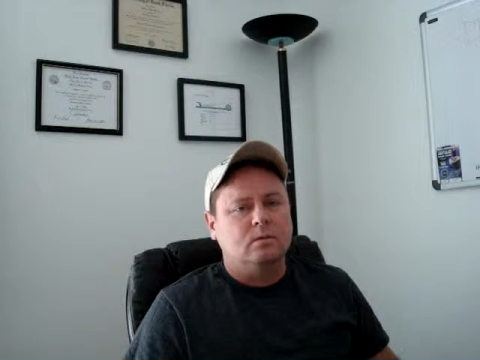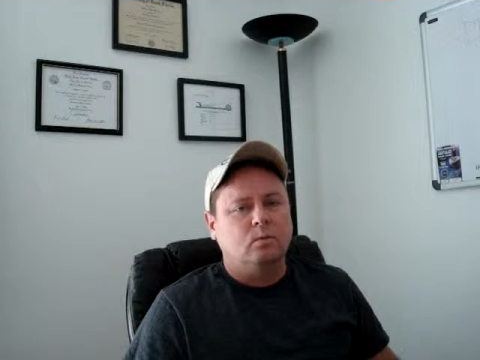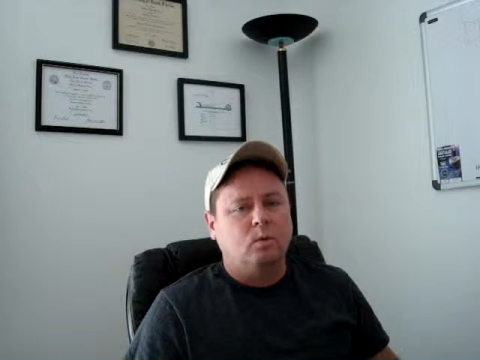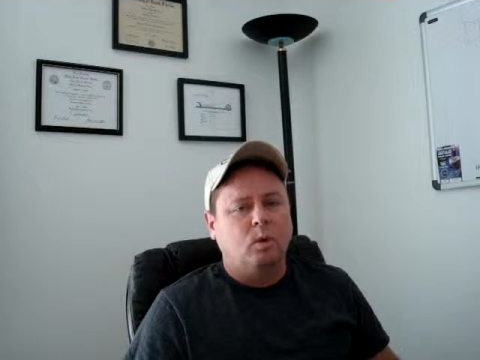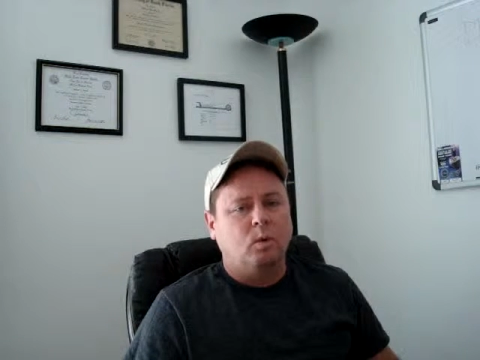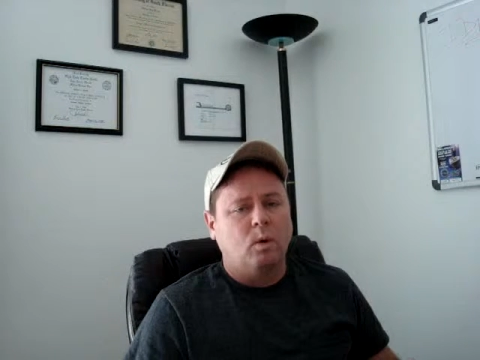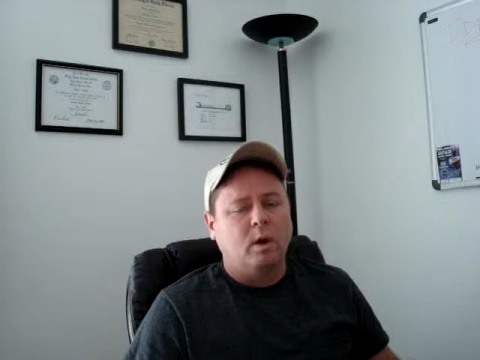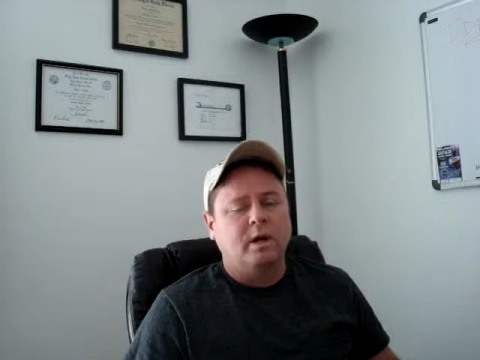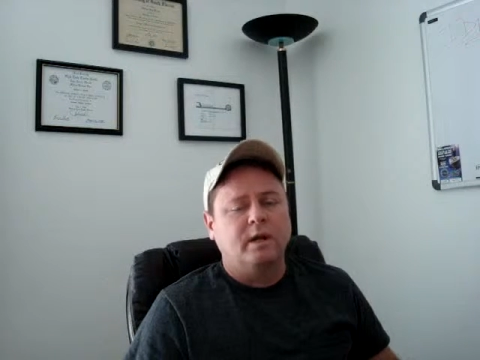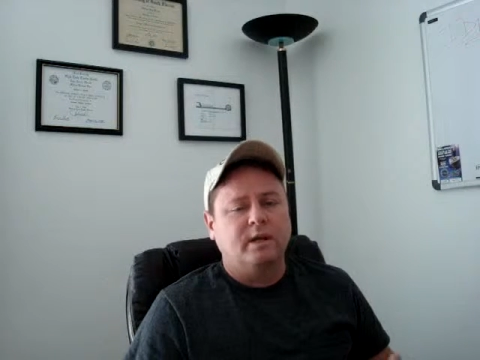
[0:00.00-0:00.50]

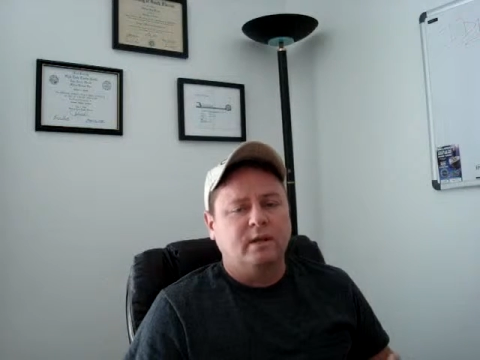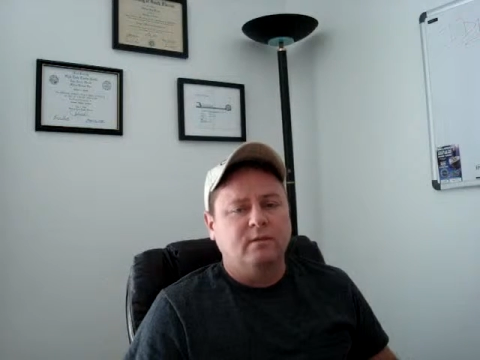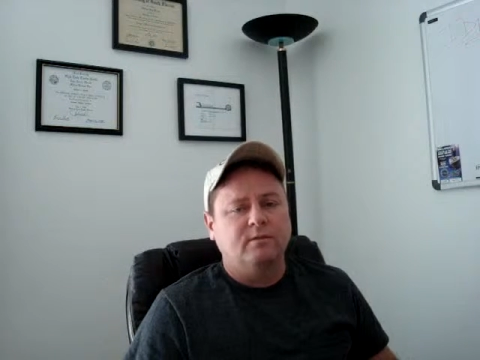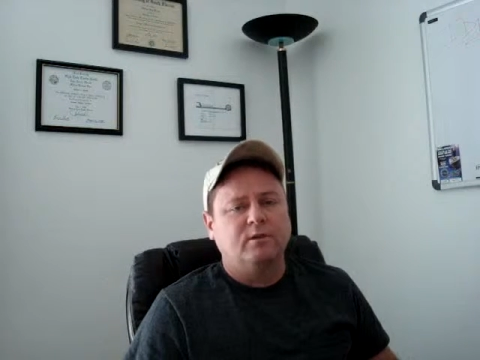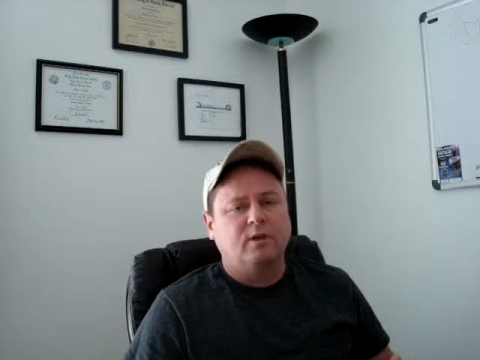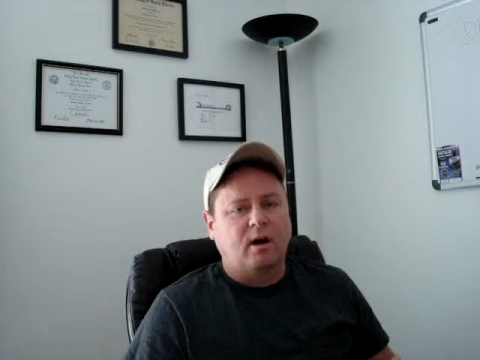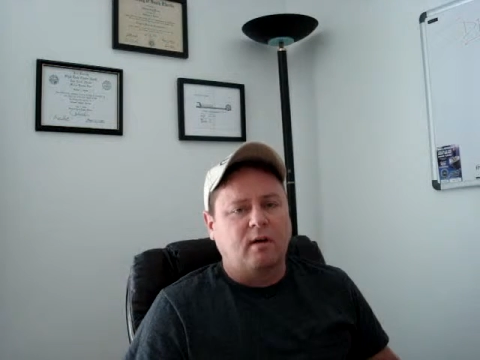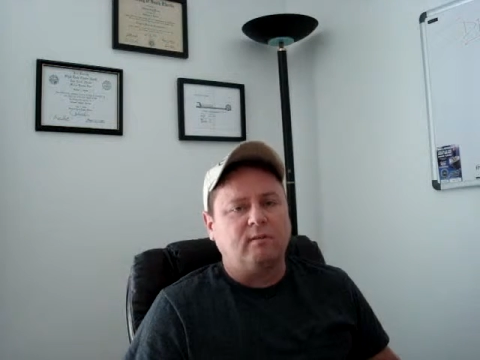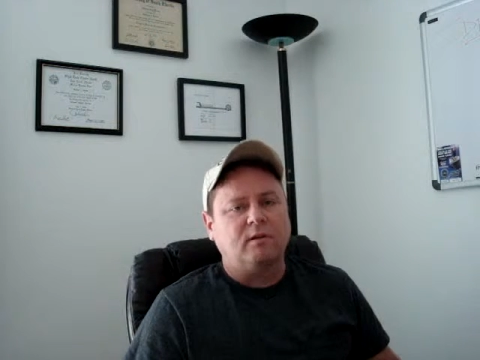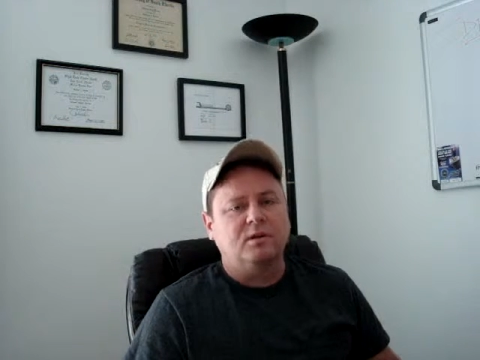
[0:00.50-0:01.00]
We want to
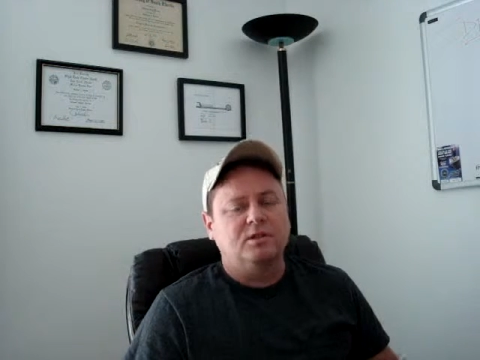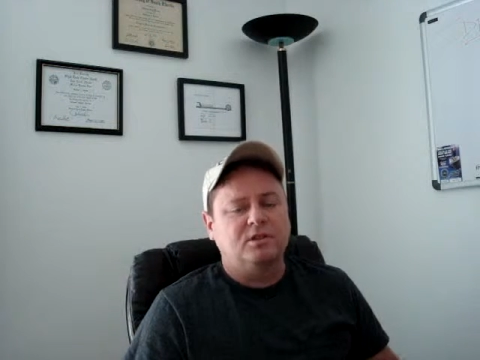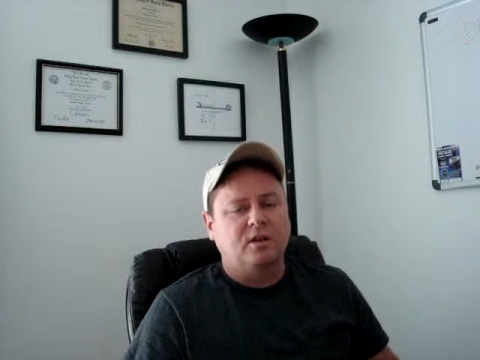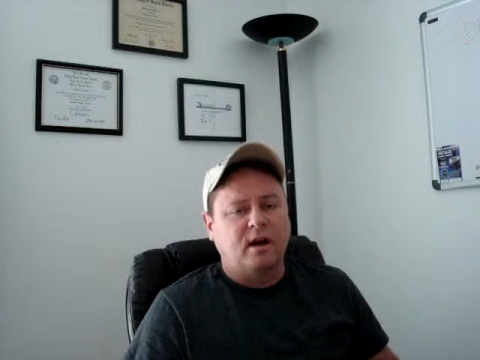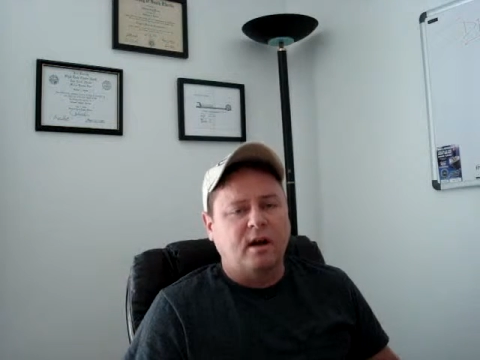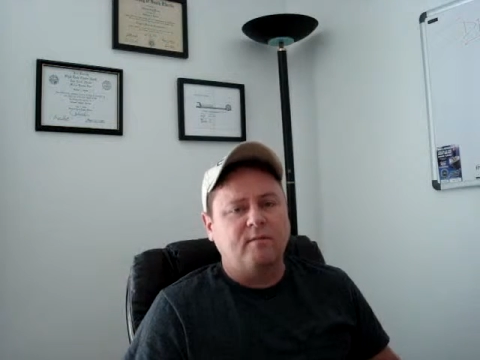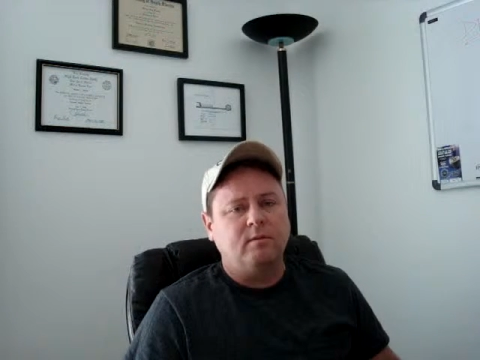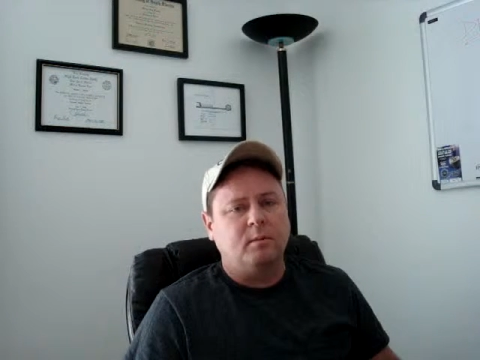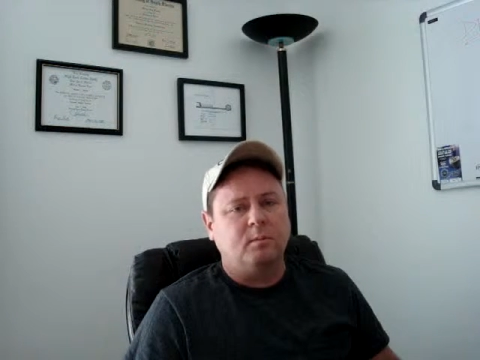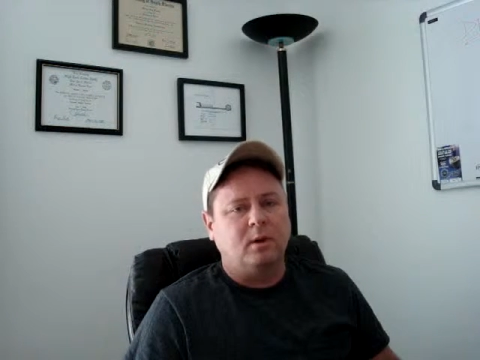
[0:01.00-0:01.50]
give coverage
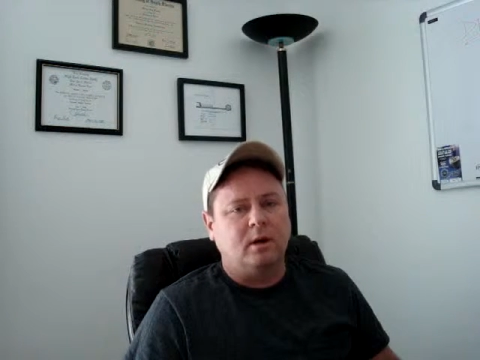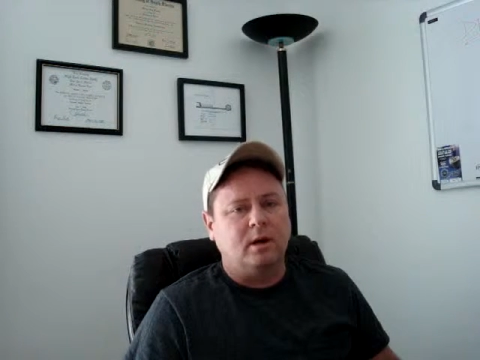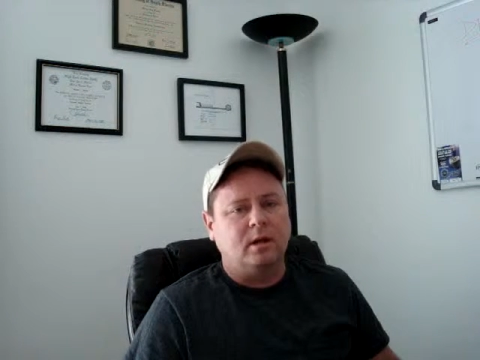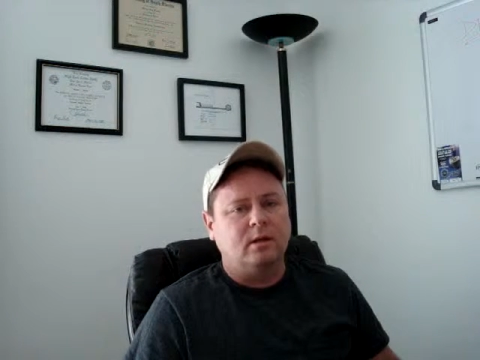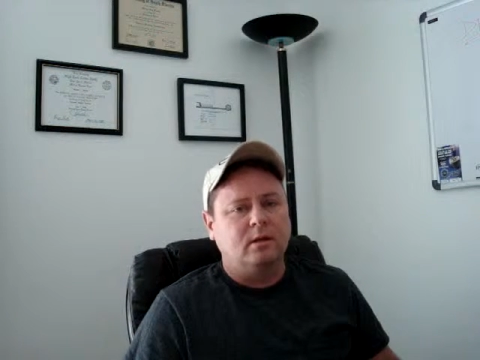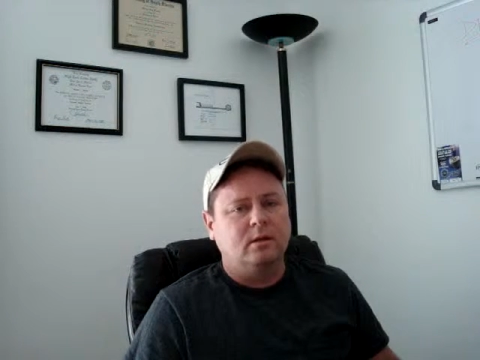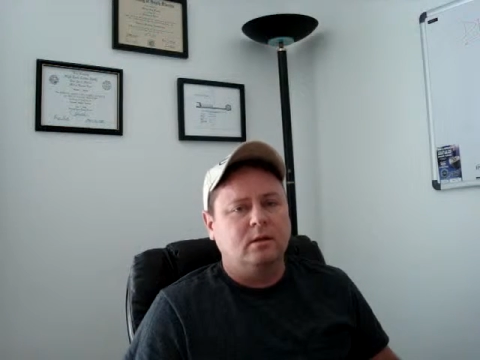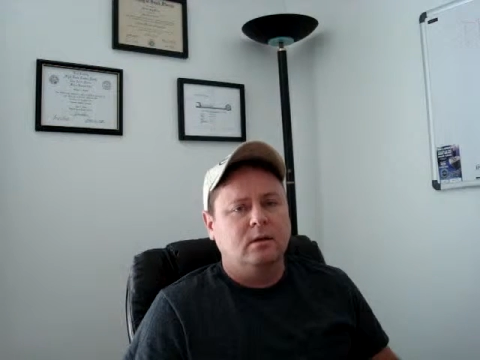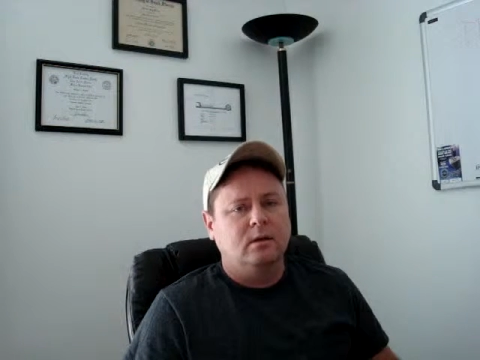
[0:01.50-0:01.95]
to everybody.